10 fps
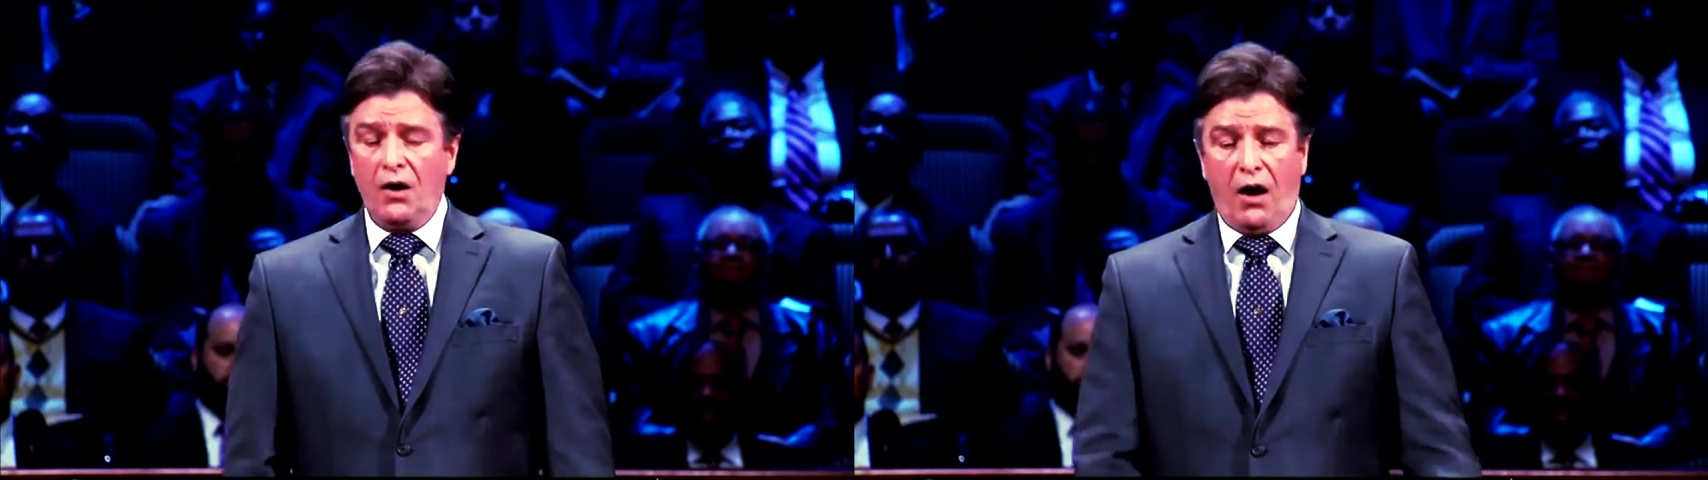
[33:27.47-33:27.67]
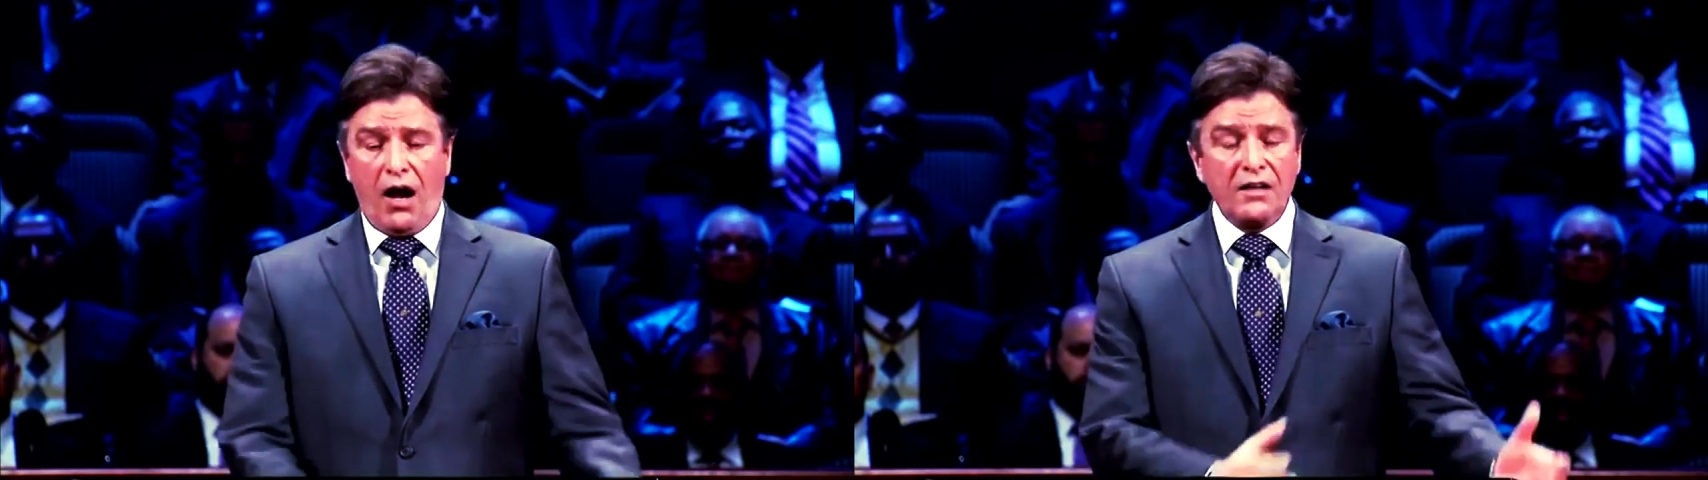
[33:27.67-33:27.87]

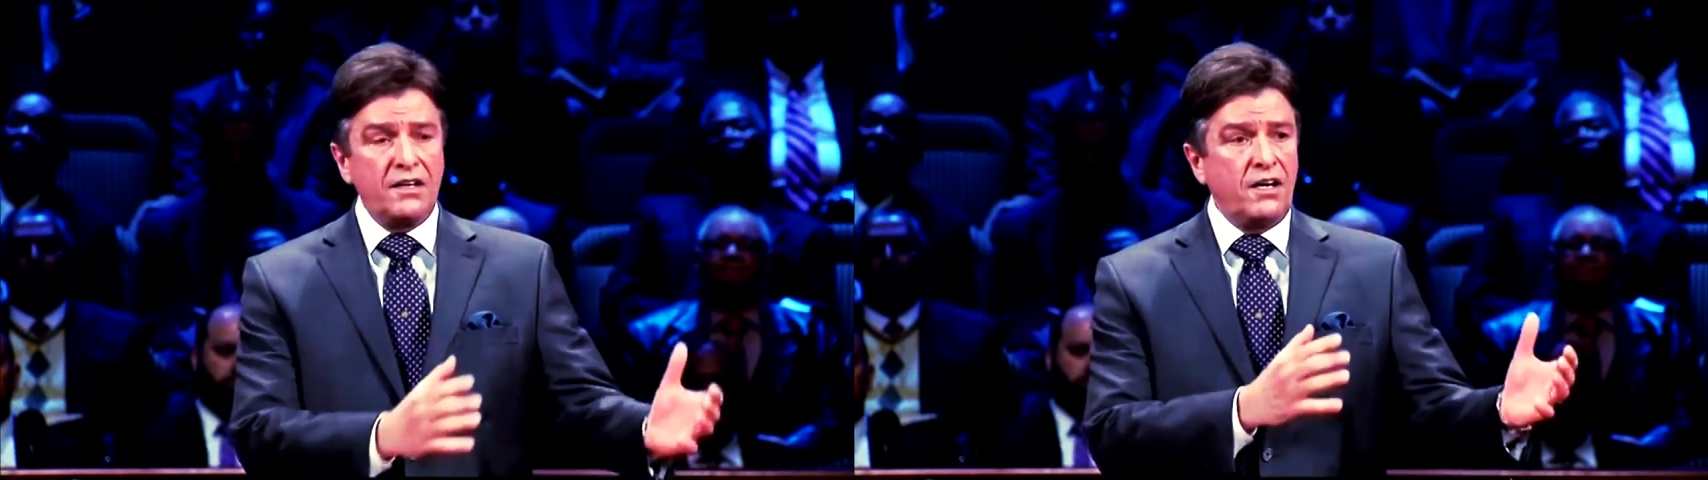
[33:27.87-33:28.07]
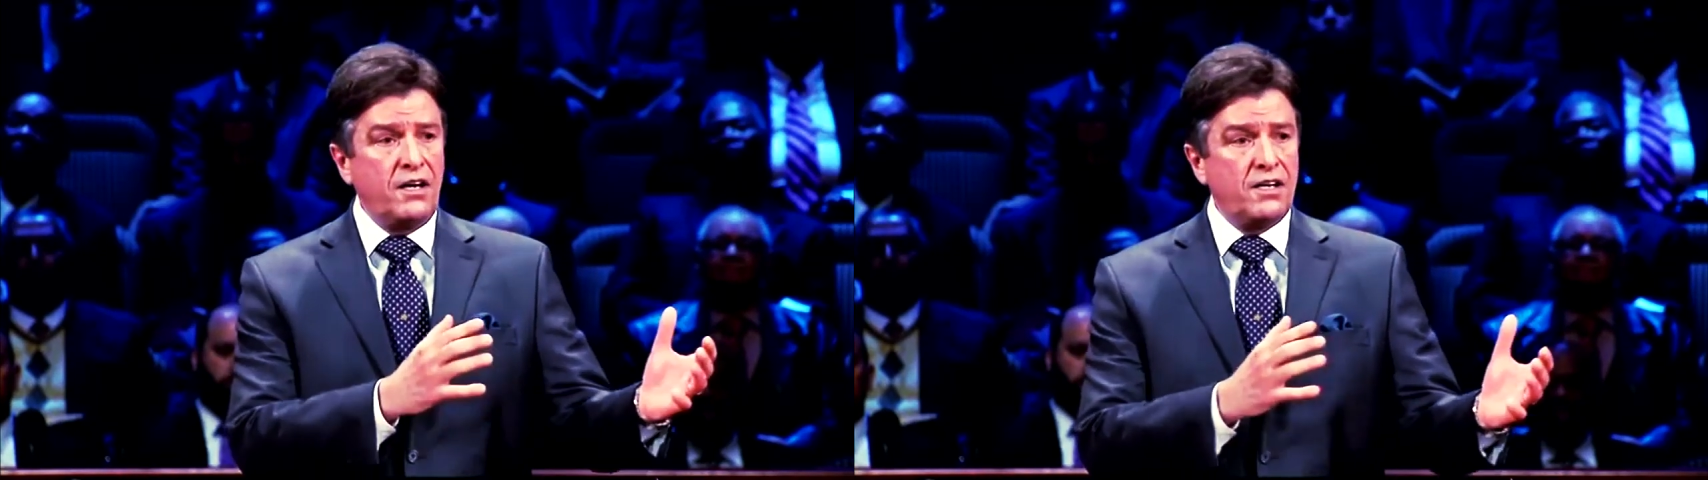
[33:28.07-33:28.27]
All
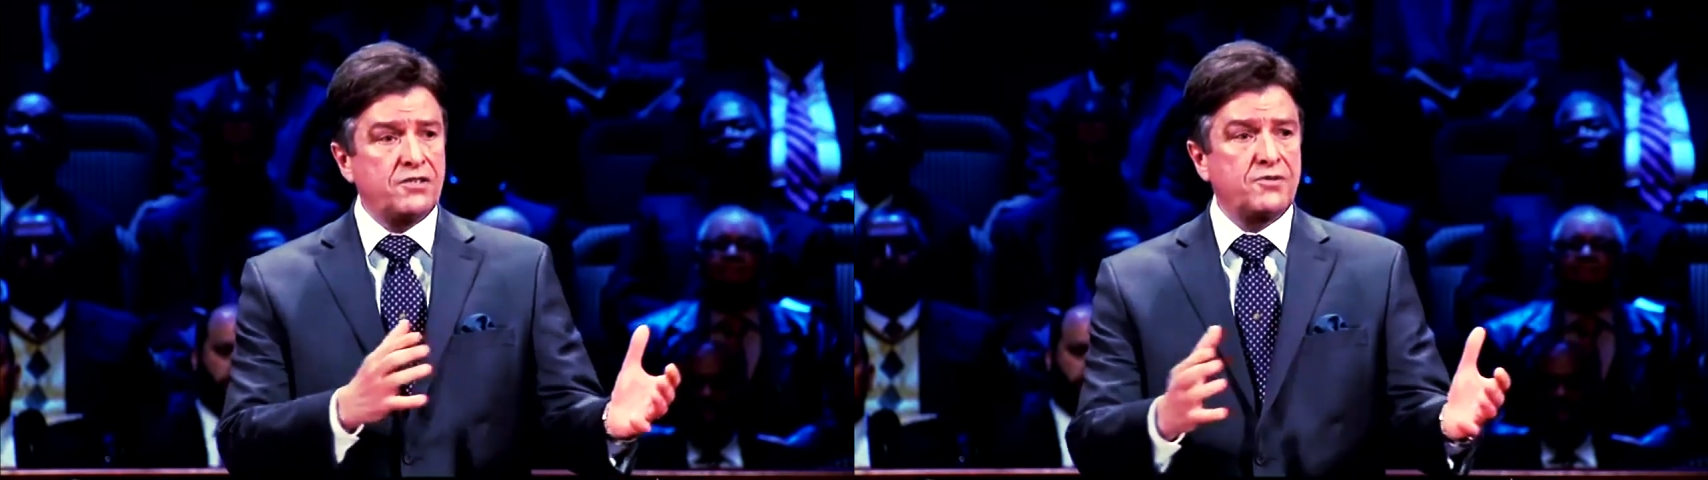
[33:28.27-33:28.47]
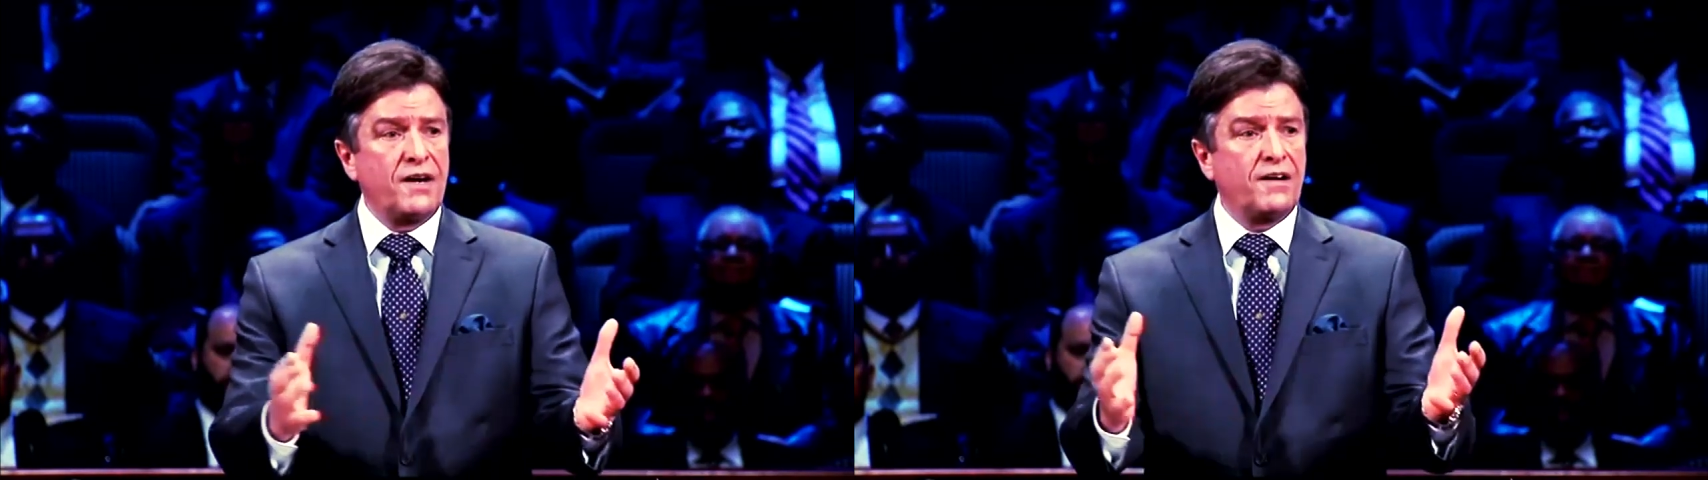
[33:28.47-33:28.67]
the
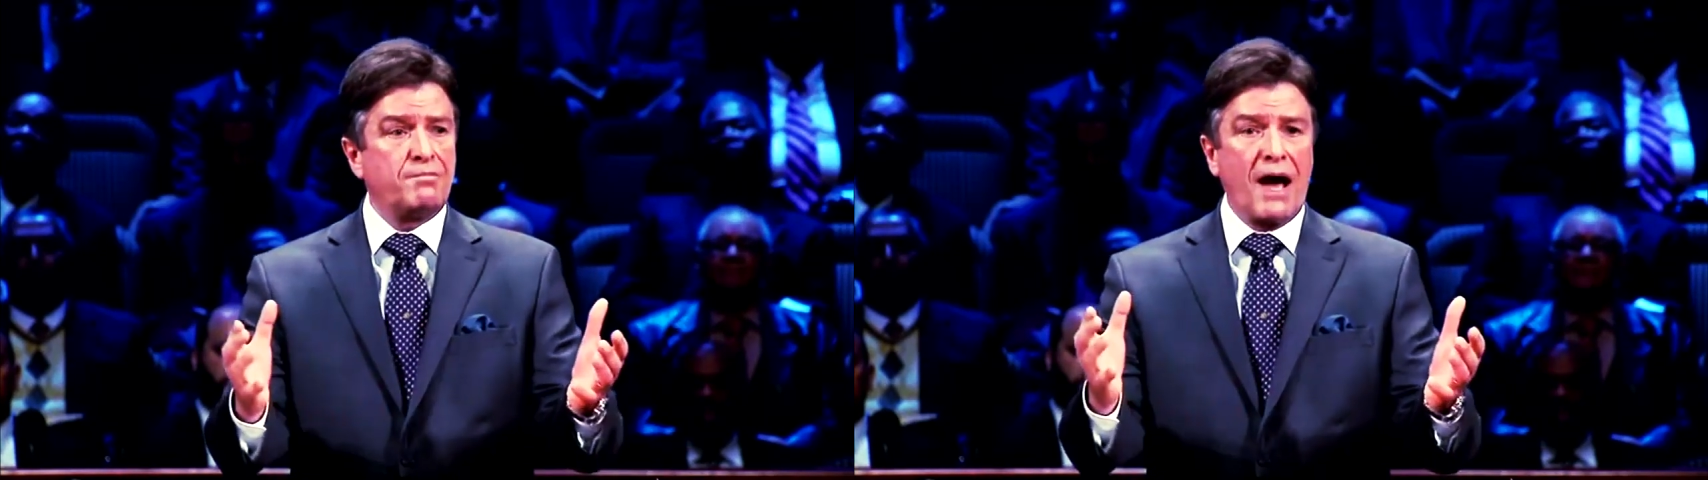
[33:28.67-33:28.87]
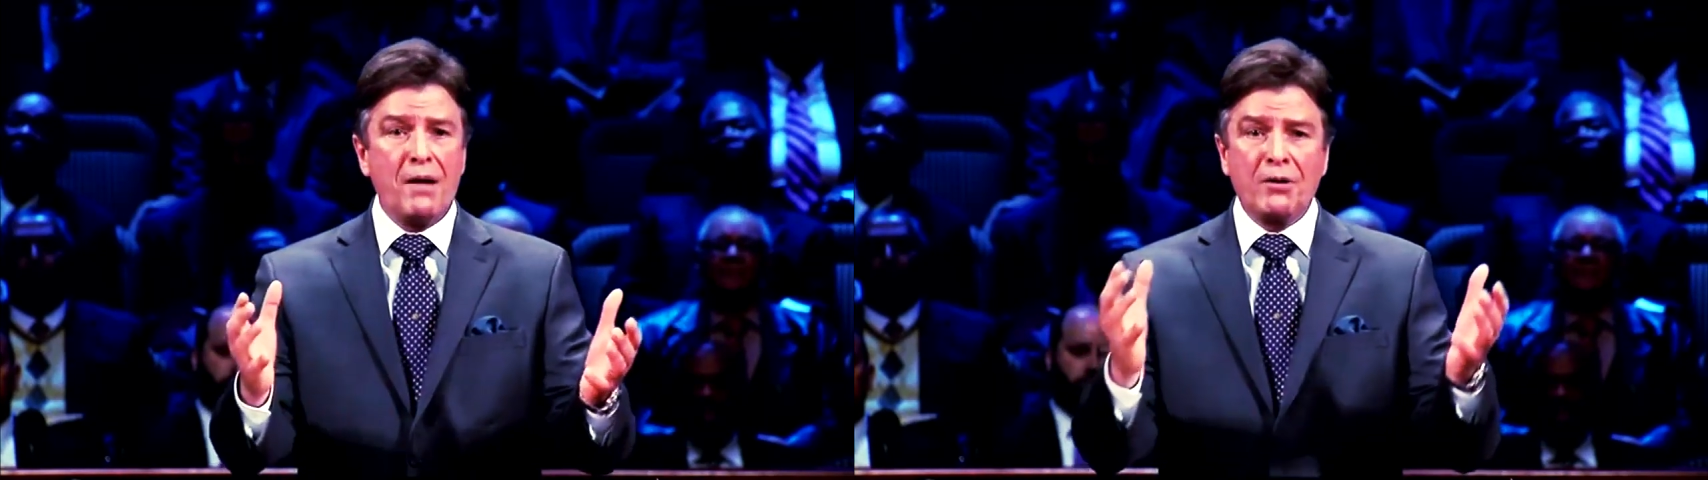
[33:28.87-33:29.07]
history of
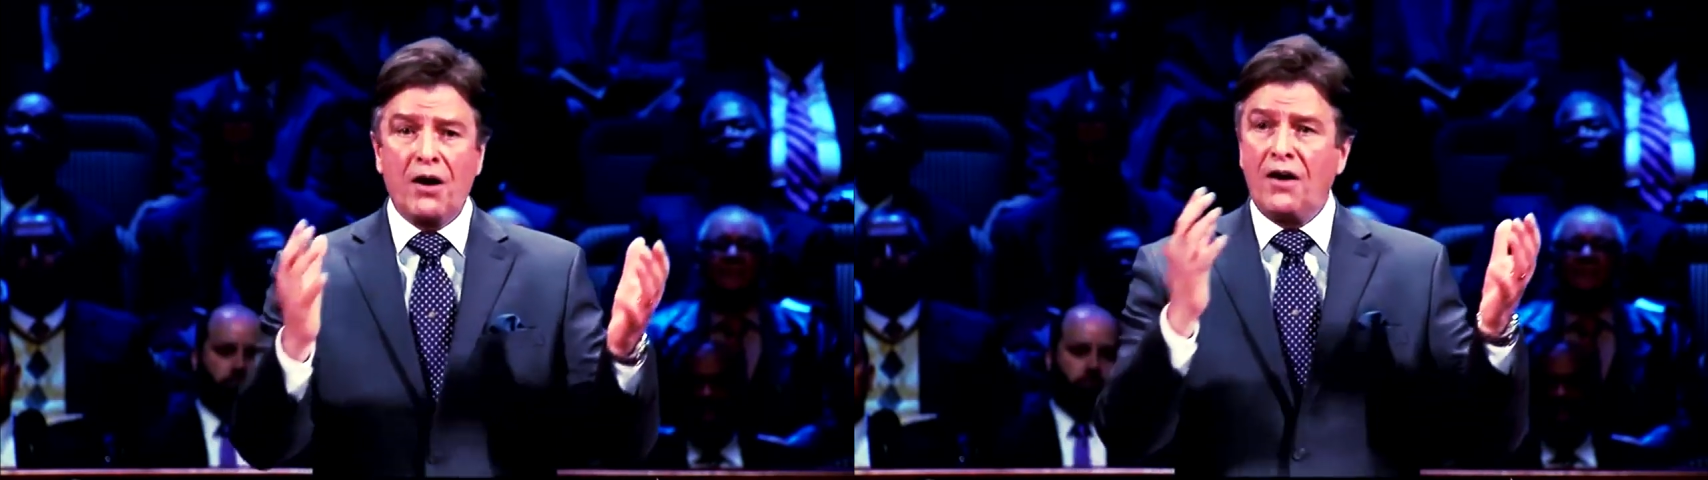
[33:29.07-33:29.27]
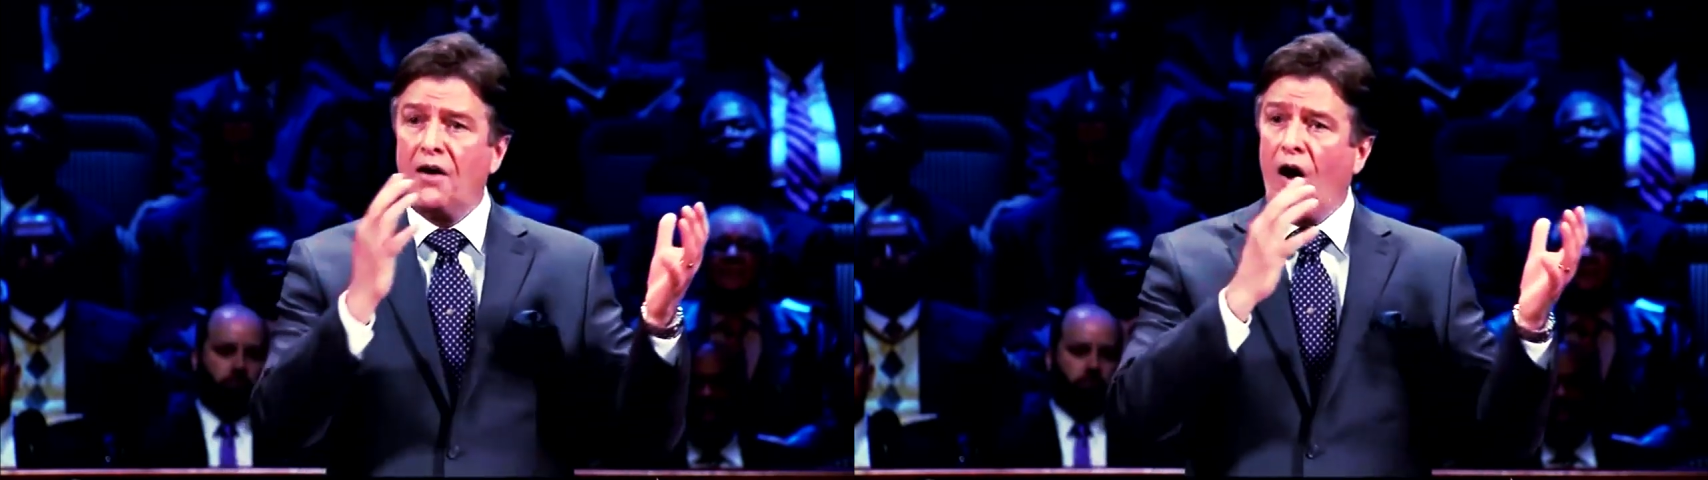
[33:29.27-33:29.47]

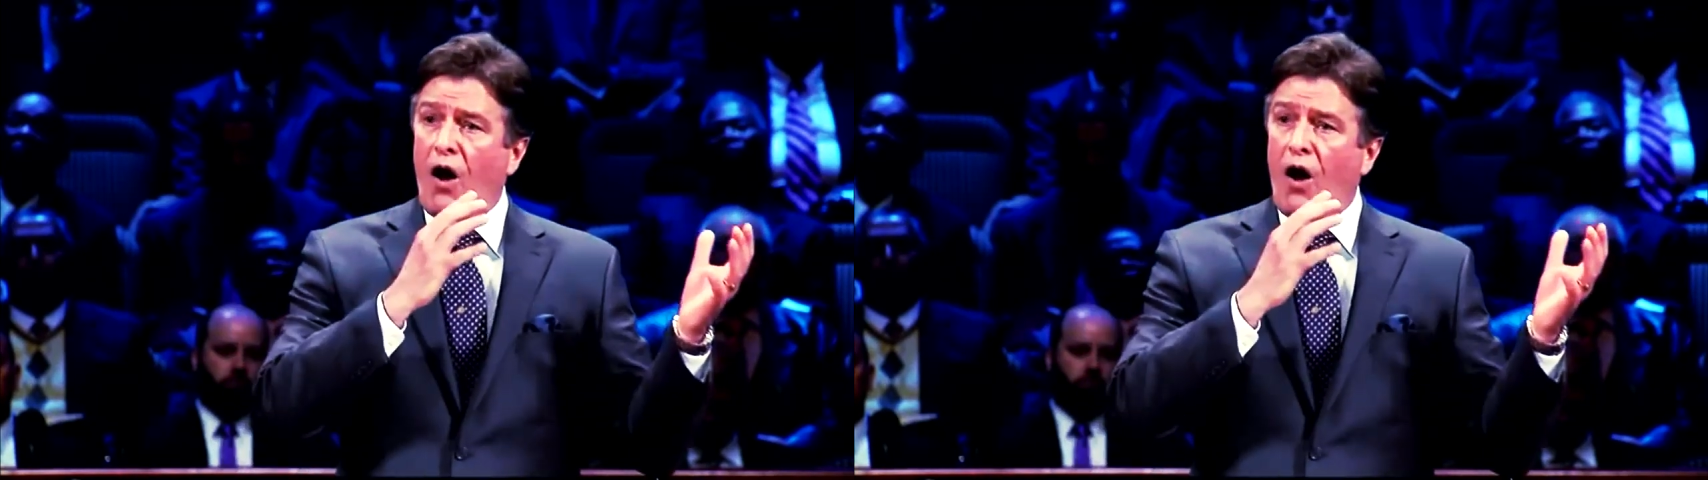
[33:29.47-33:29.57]
Babylon,